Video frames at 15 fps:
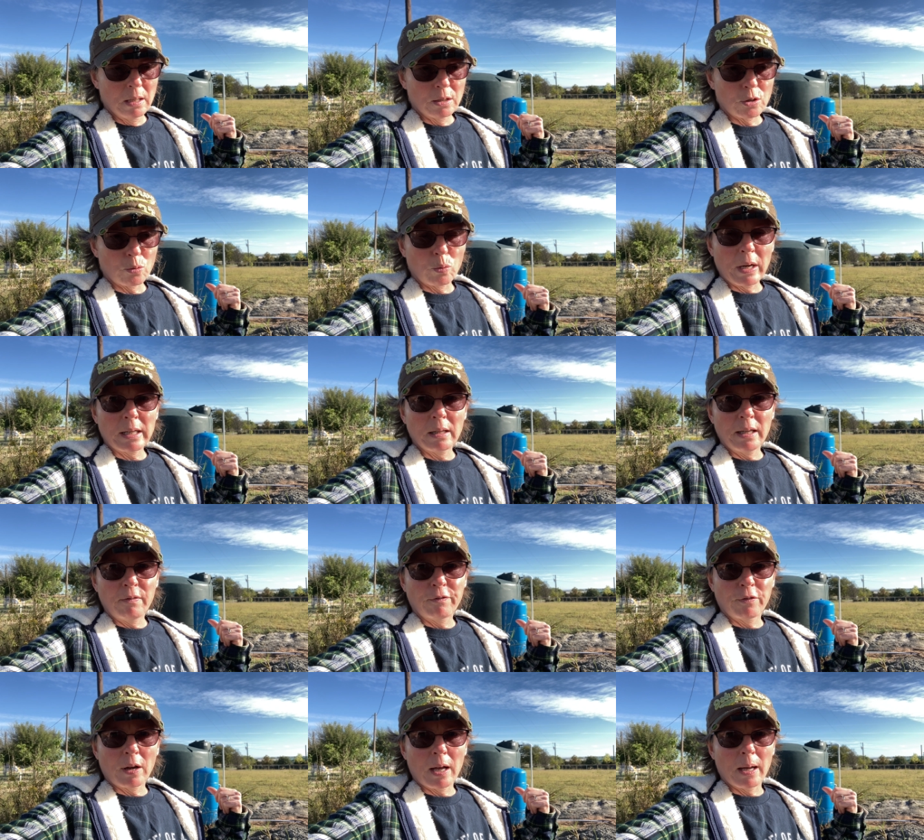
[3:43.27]
directly
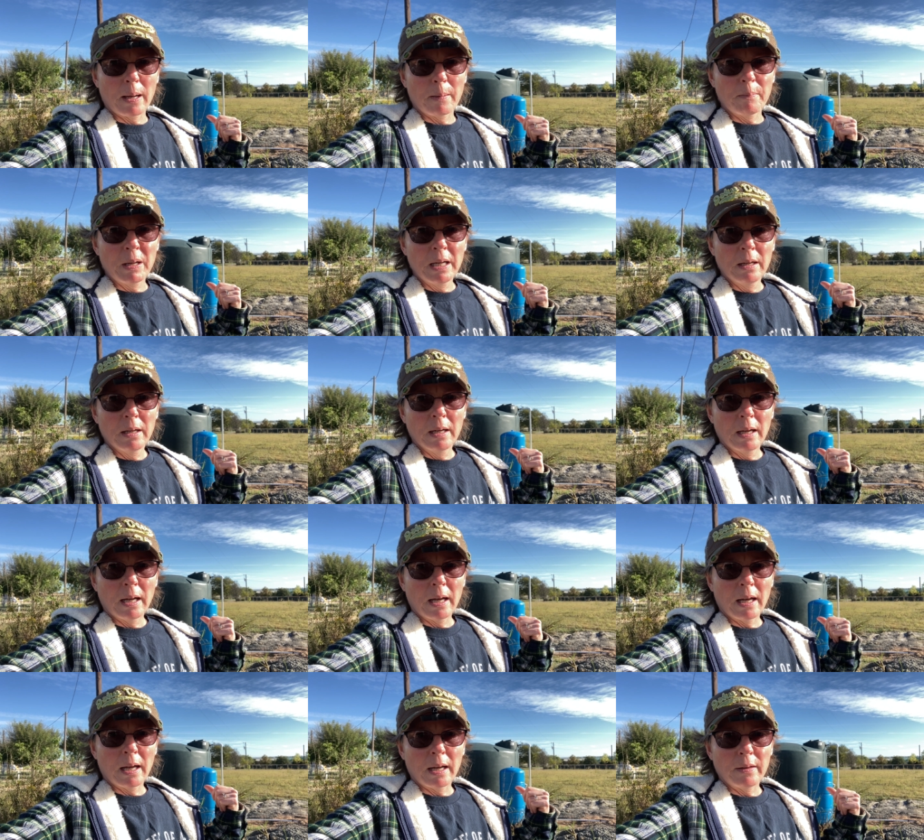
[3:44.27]
from
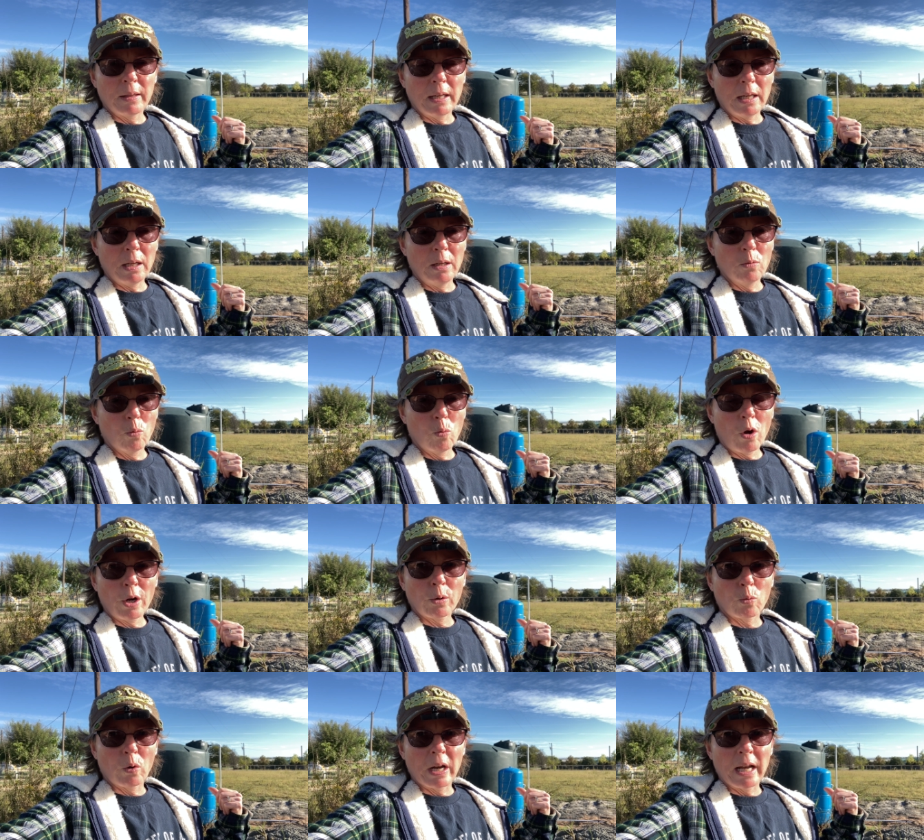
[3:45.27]
uh, the
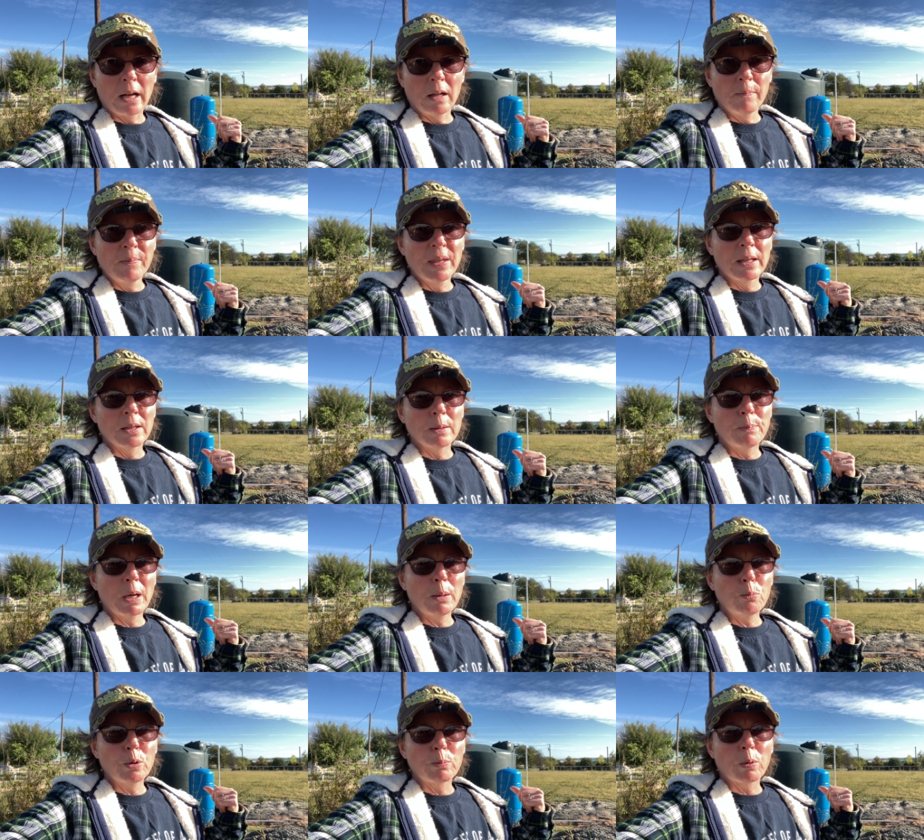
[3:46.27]
water well, the
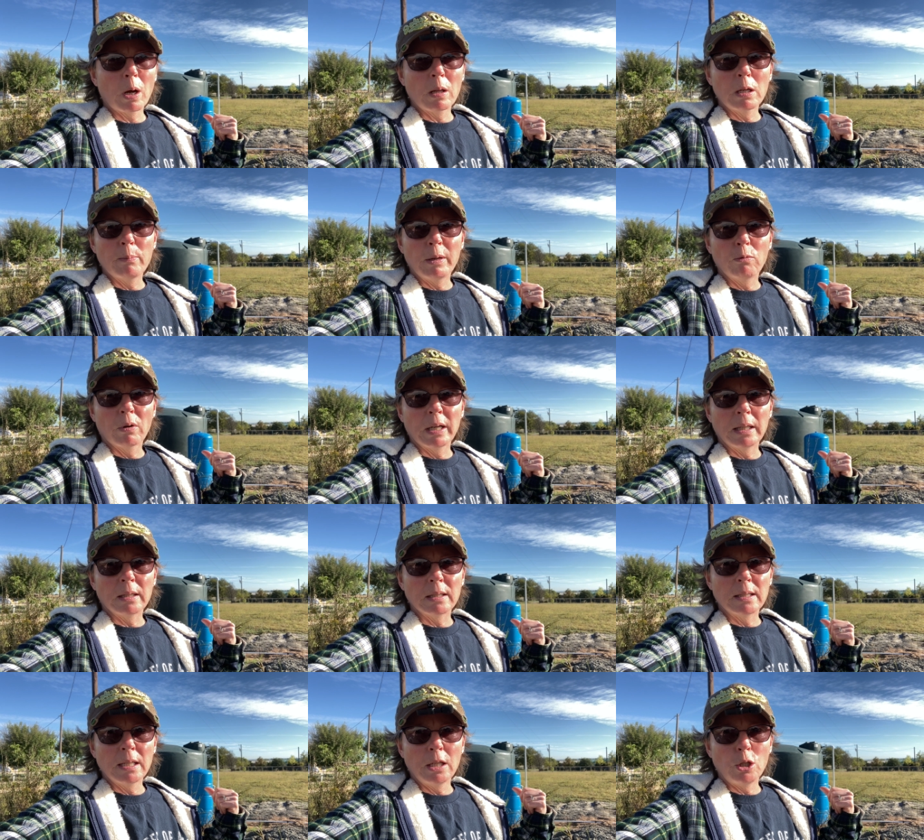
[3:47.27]
pump would probably be running
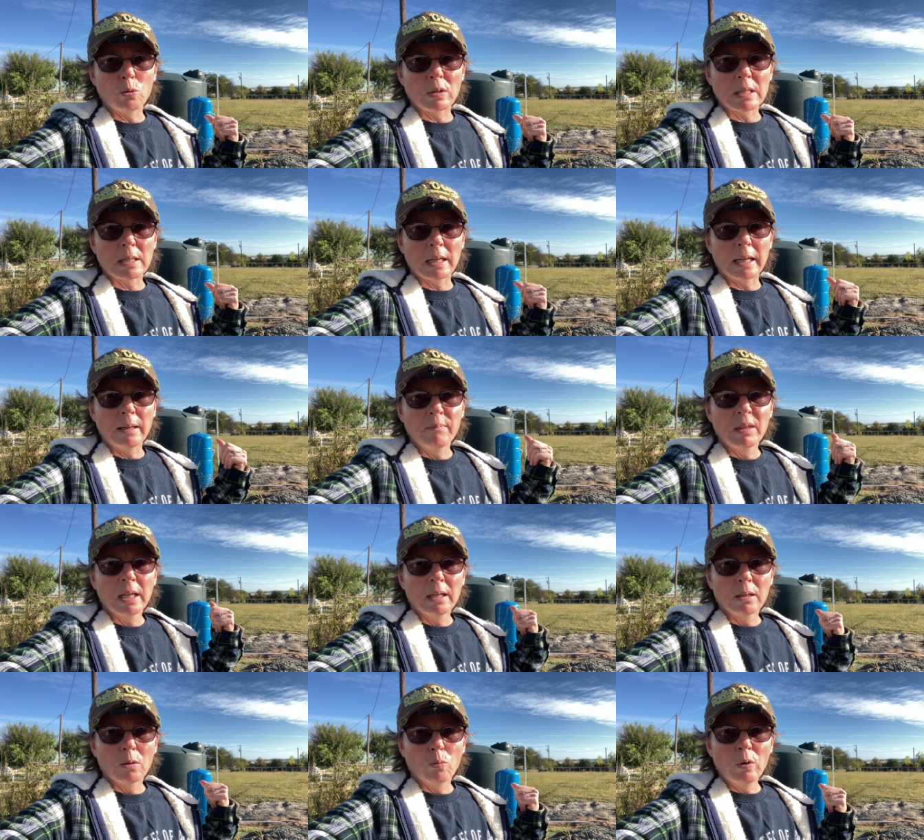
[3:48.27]
continuously
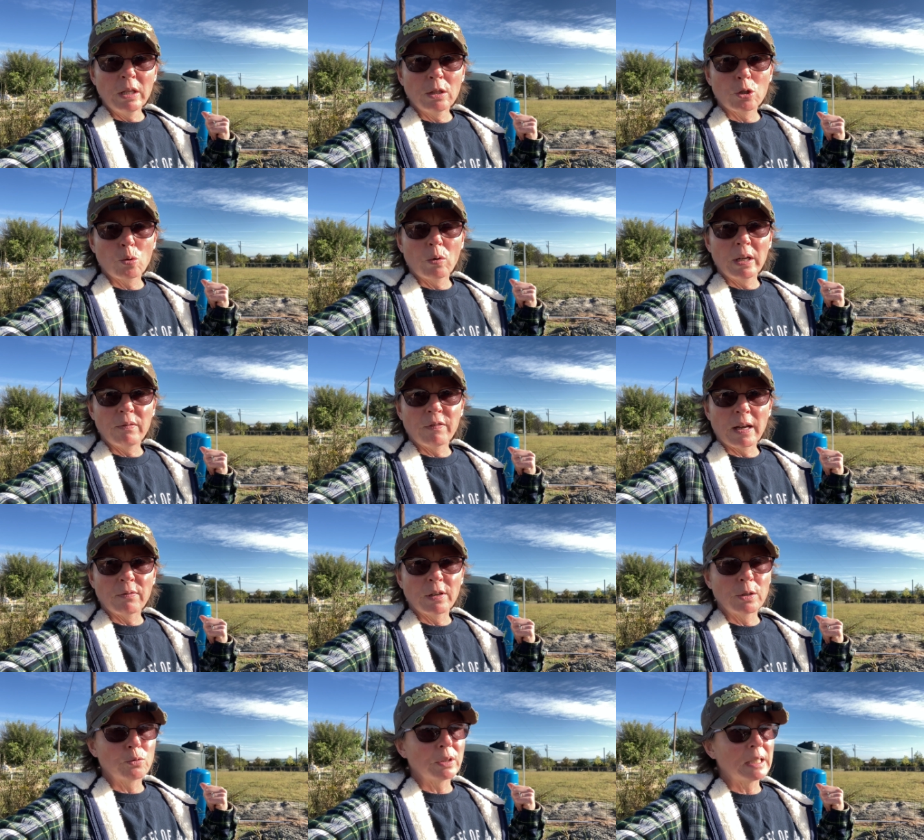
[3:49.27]
with the
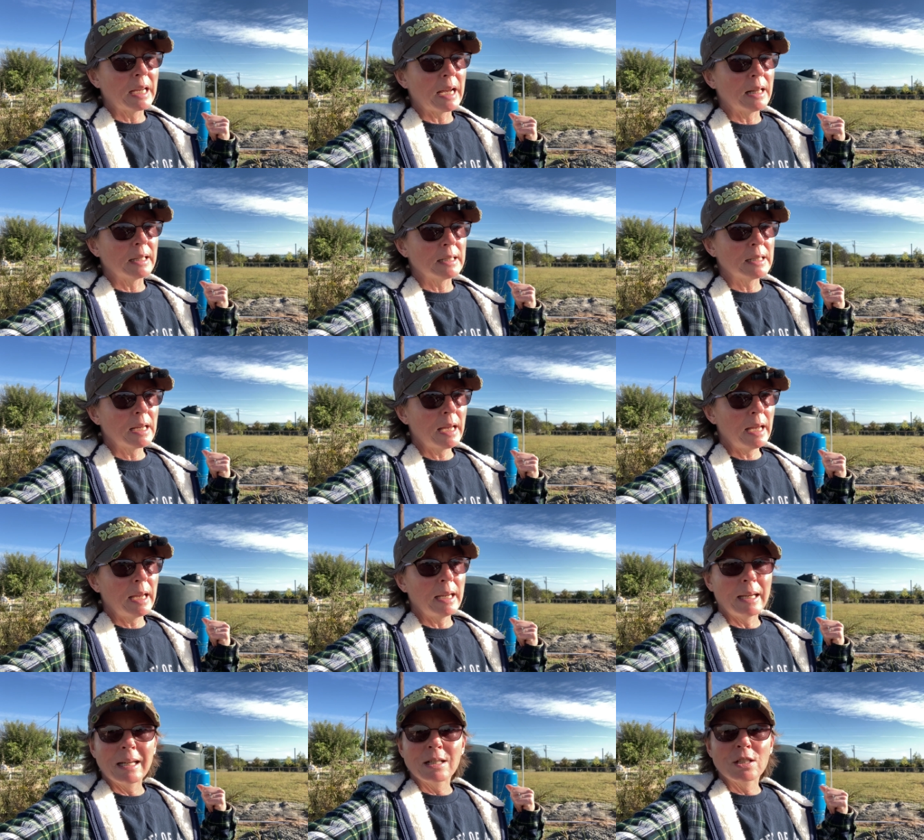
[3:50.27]
2,500 gallon
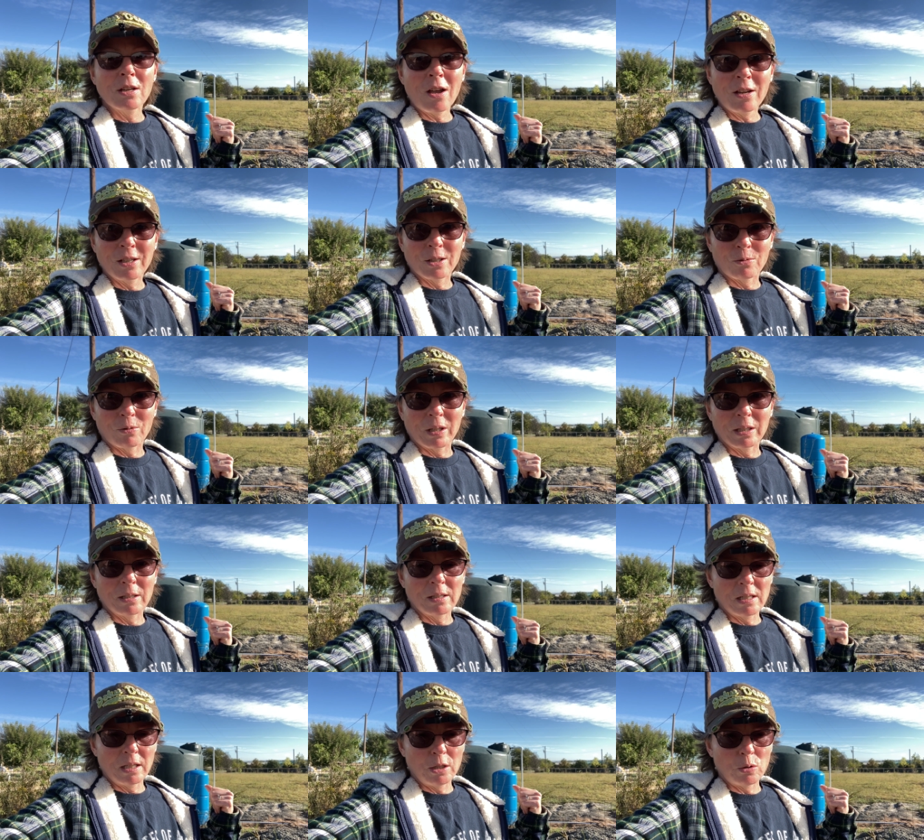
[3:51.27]
tank, it's not going to run
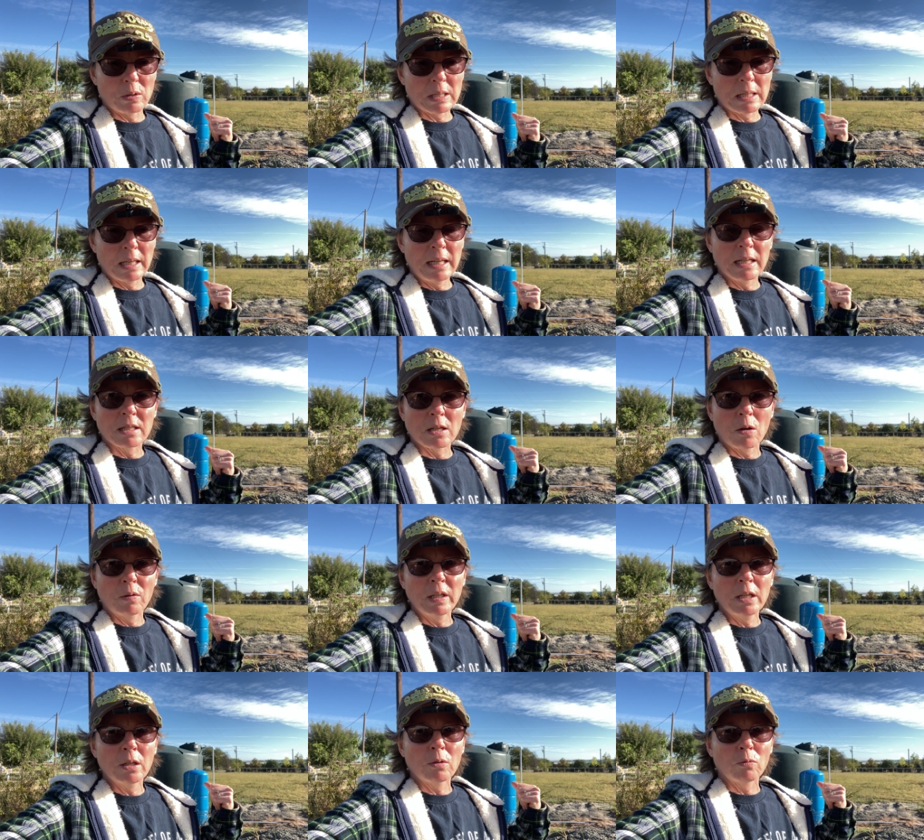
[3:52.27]
continuously. It's
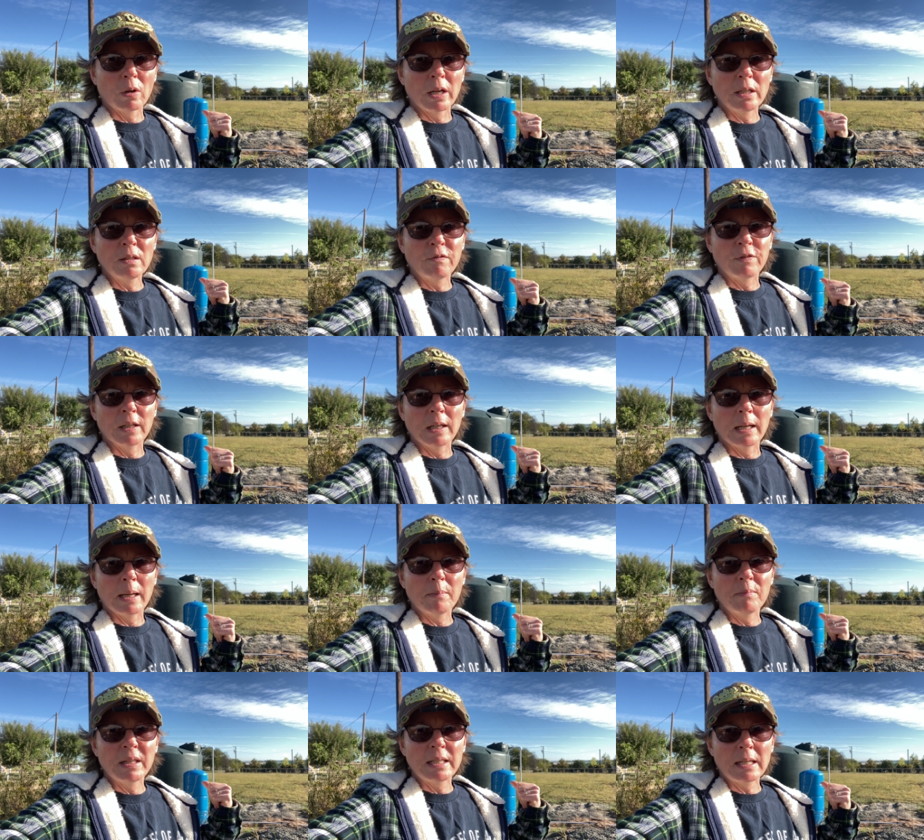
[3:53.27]
only going to run to fill
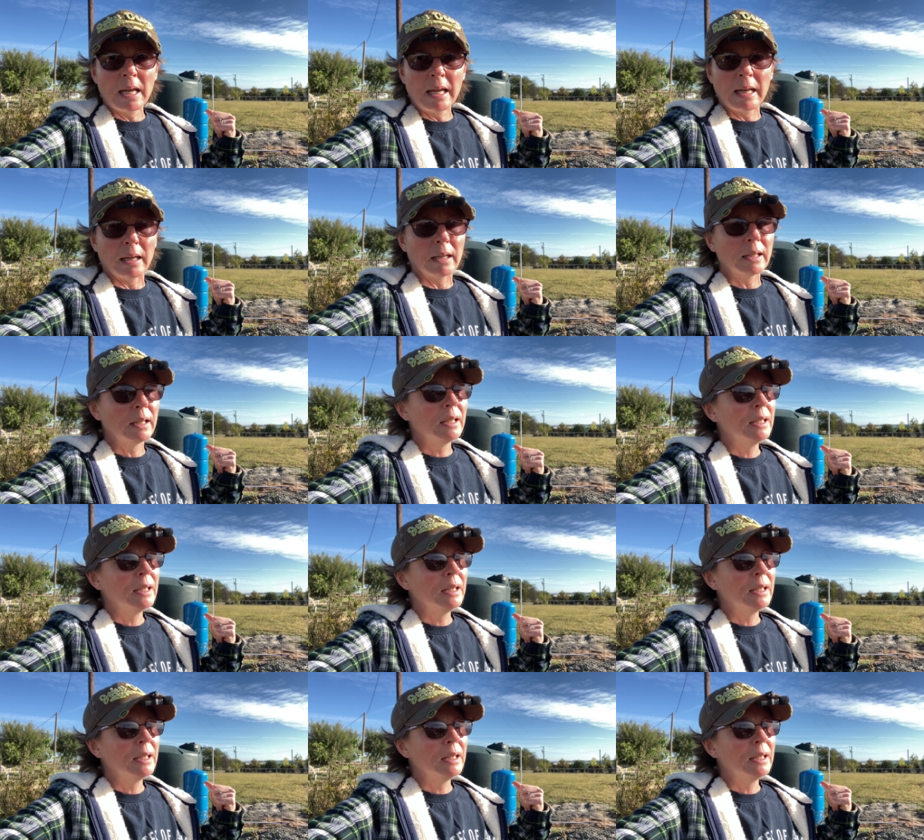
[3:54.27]
up the tank.